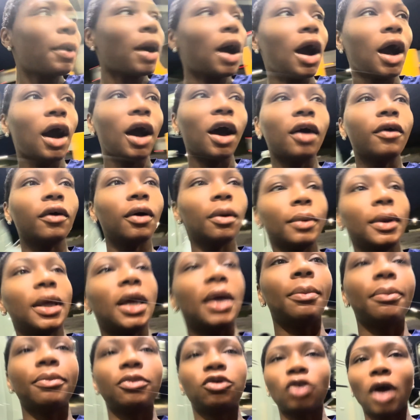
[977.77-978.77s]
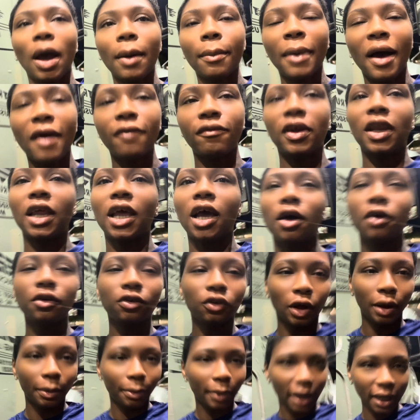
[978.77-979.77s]
my videos
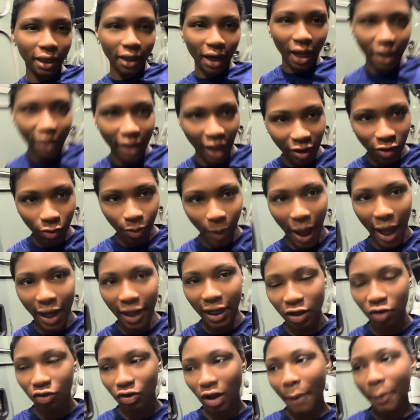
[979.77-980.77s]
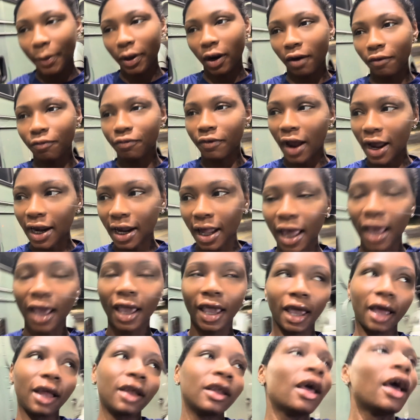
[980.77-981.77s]
on Monday. That's why I didn't drop it on Friday
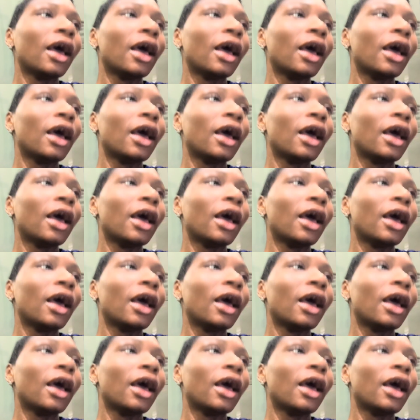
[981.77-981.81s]
again.